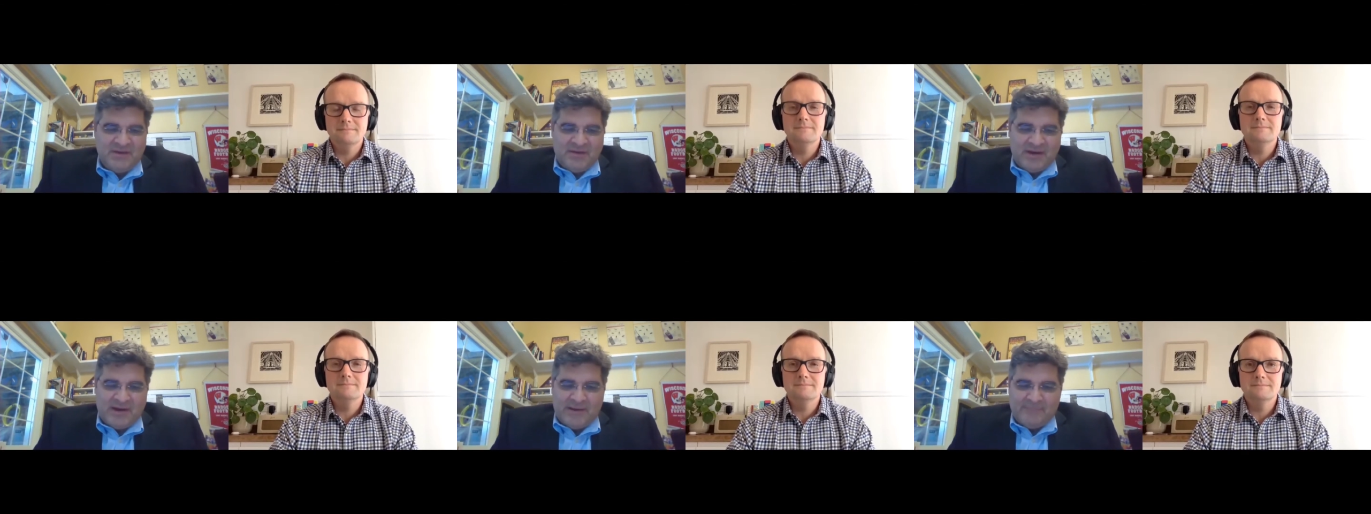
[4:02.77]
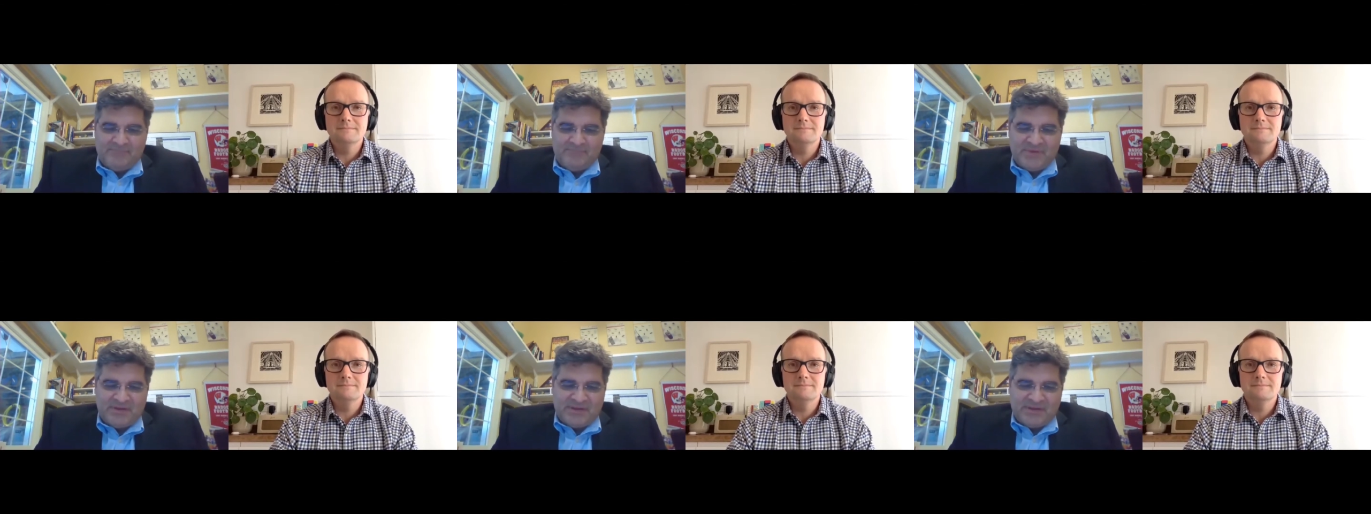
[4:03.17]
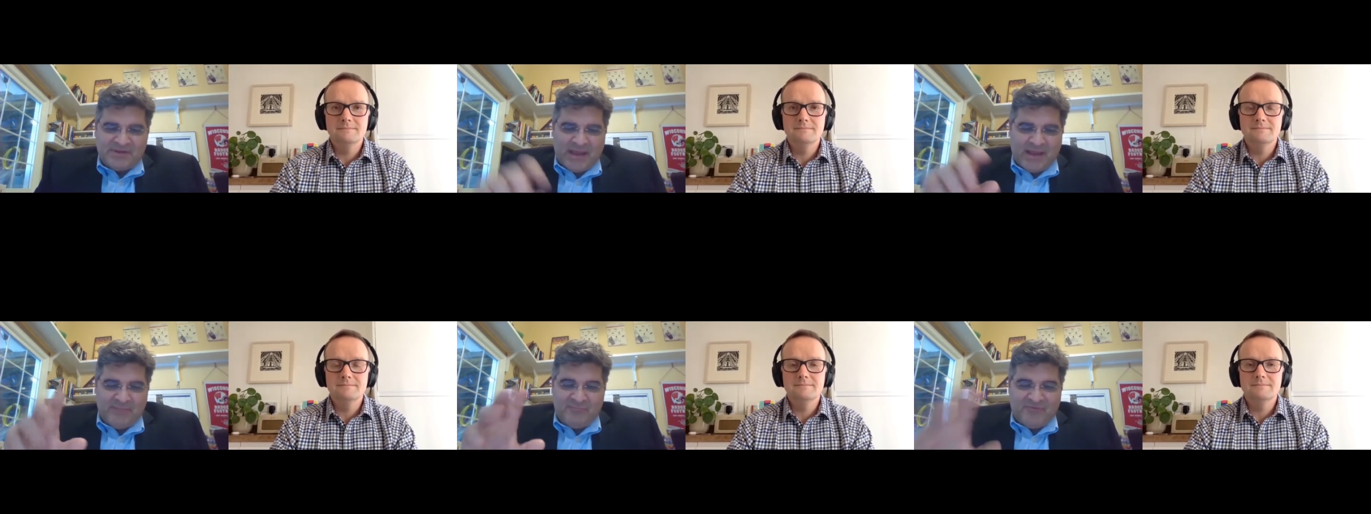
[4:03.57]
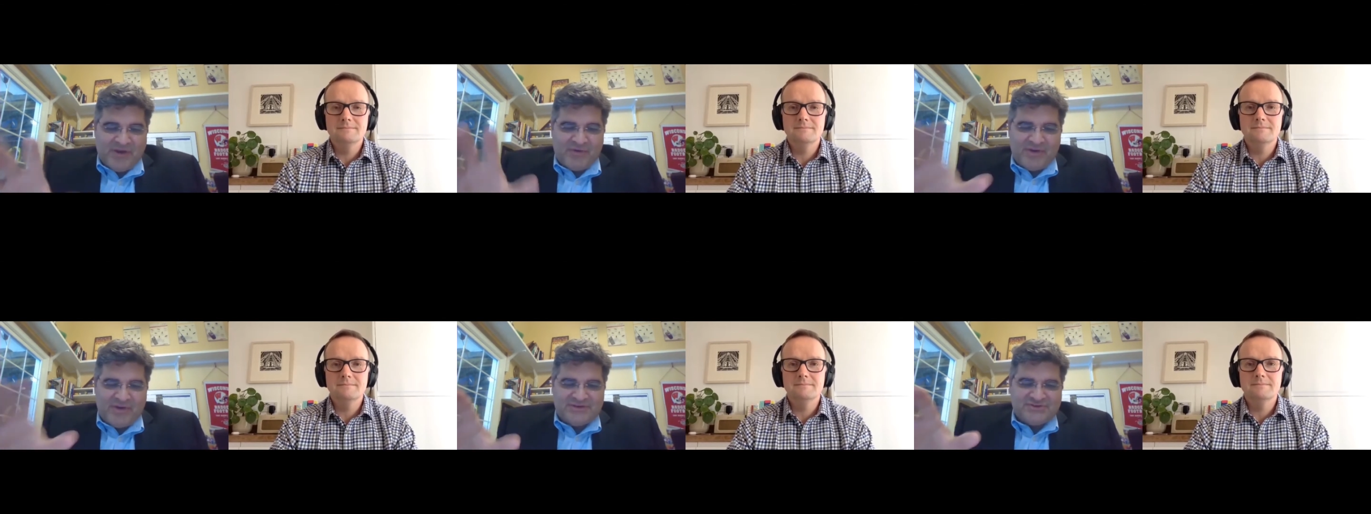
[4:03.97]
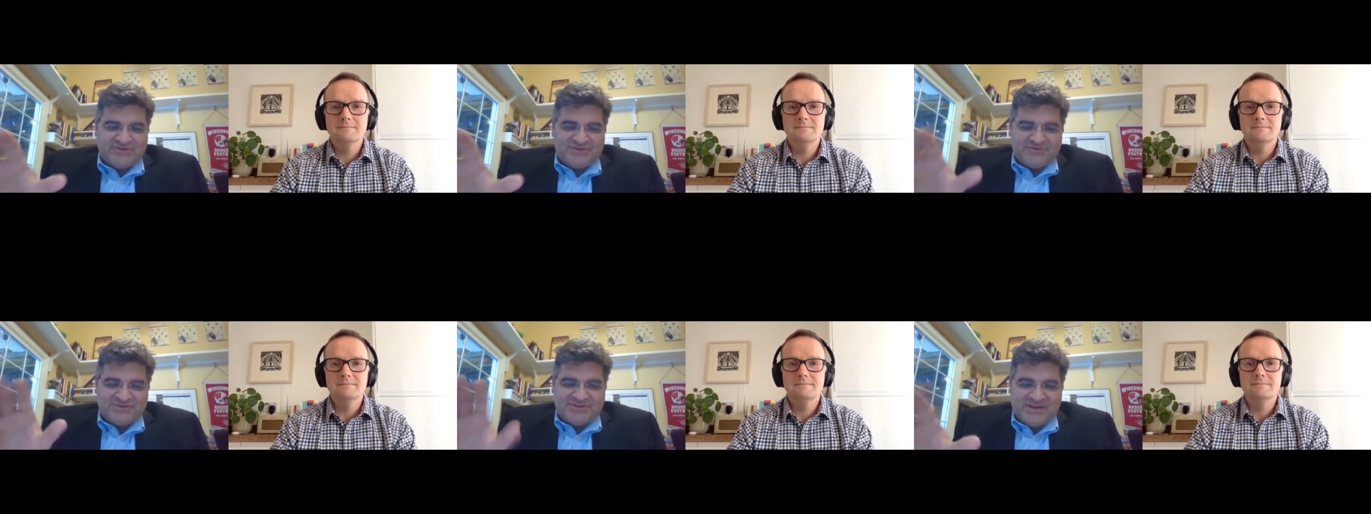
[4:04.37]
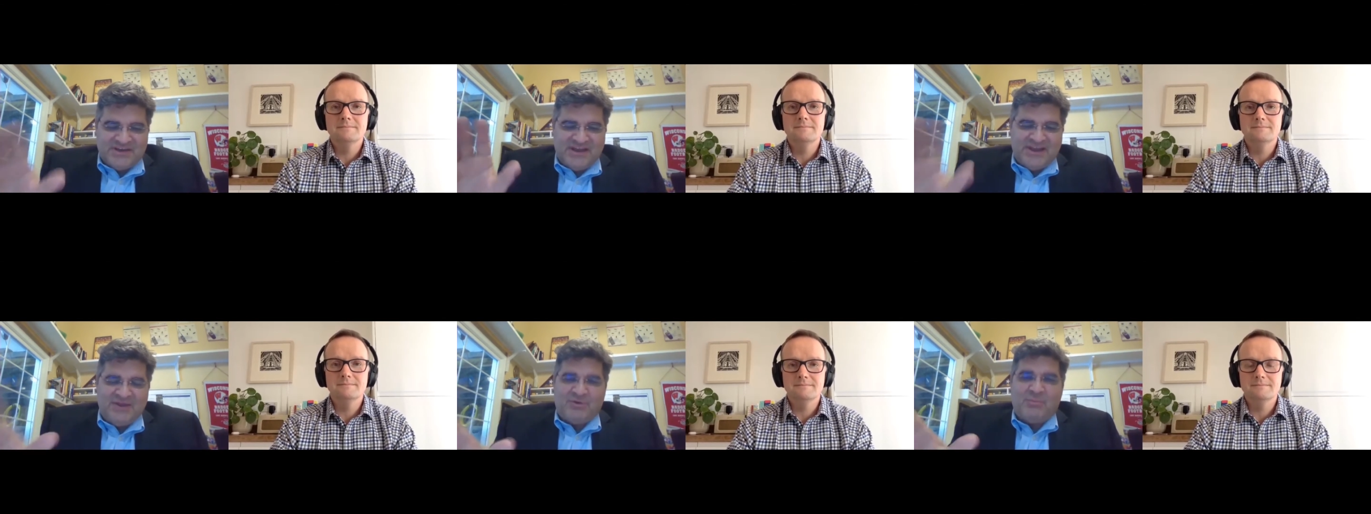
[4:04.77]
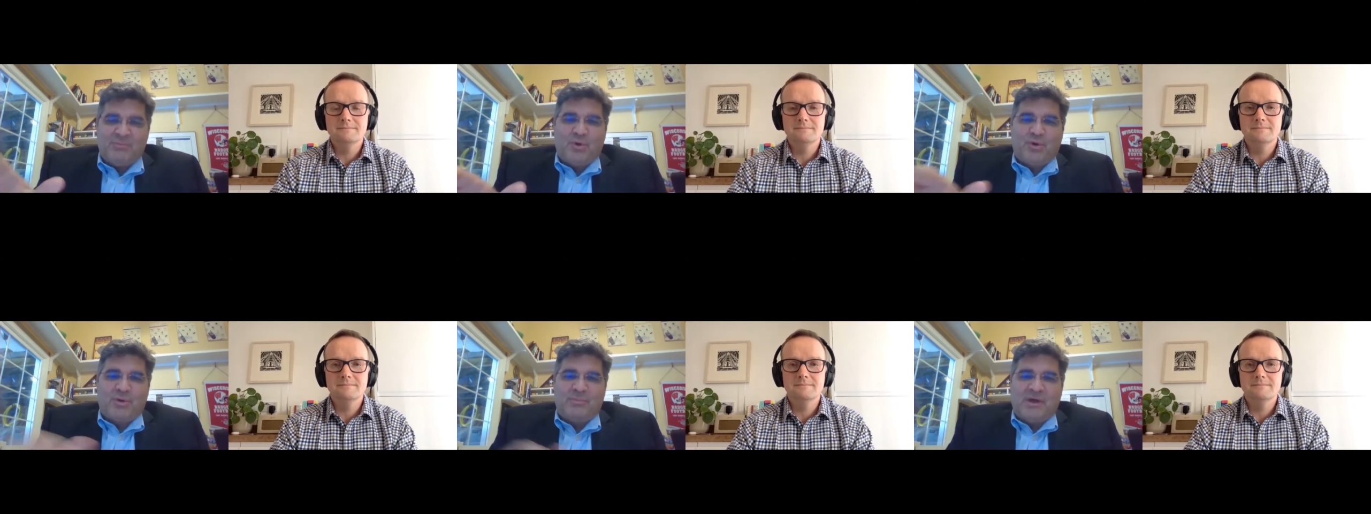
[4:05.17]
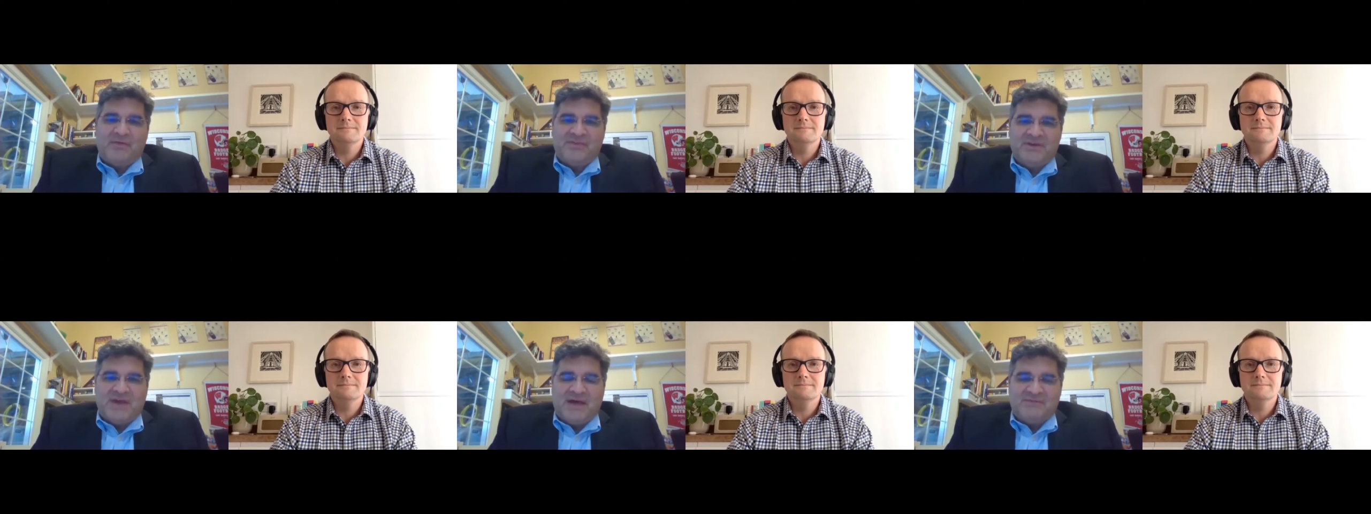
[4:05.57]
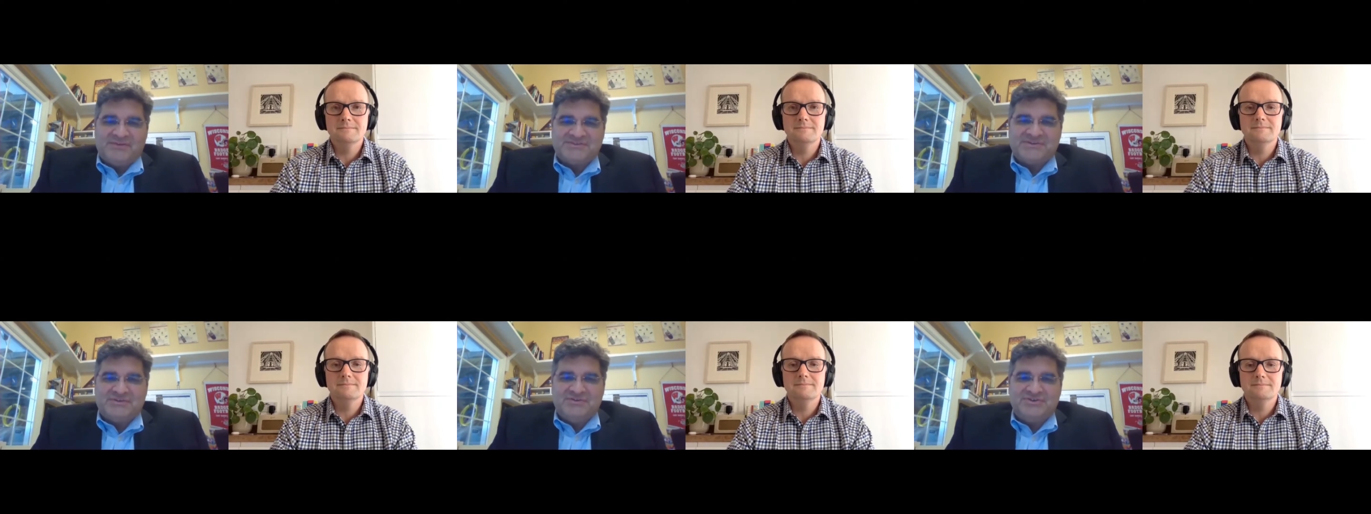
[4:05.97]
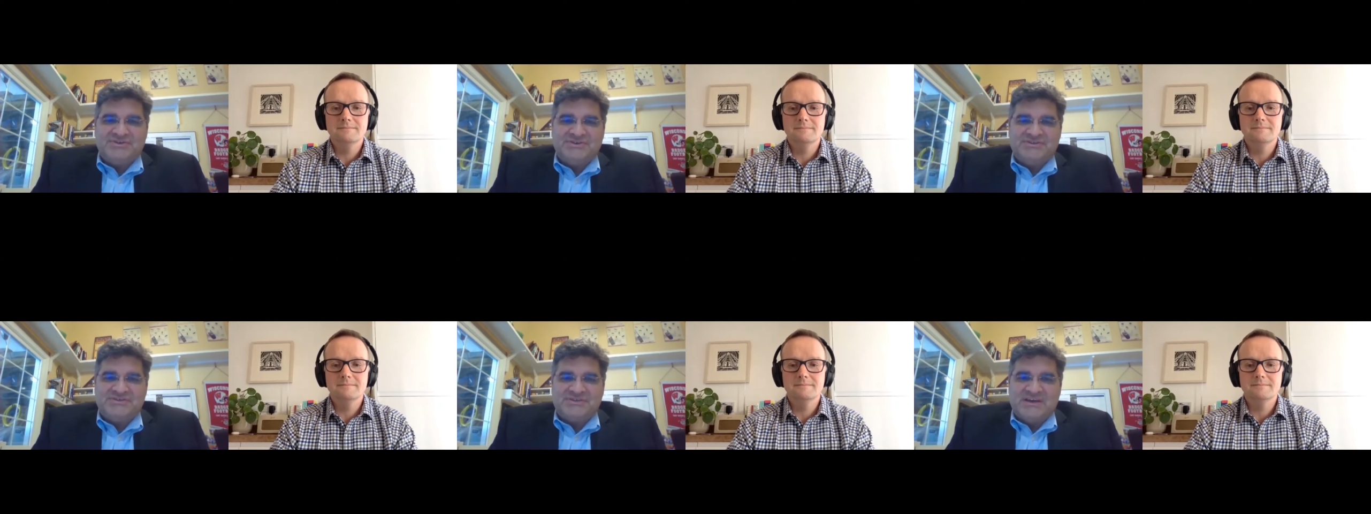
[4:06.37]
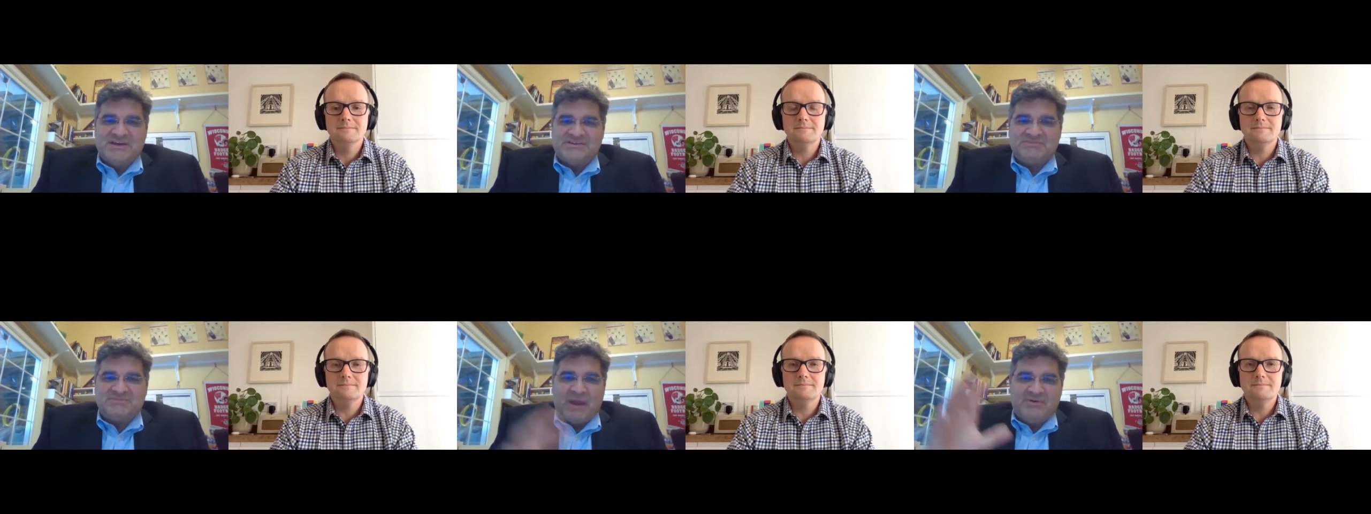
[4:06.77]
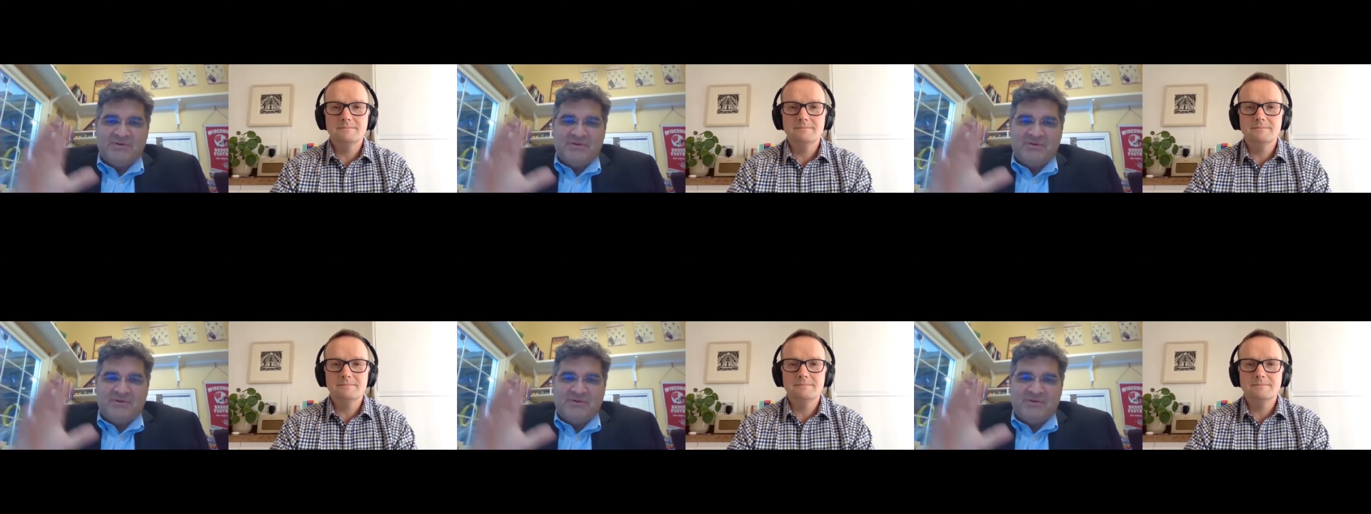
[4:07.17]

Speaker 1: Um, I'm very interested to hear more about the novel solutions that Spirent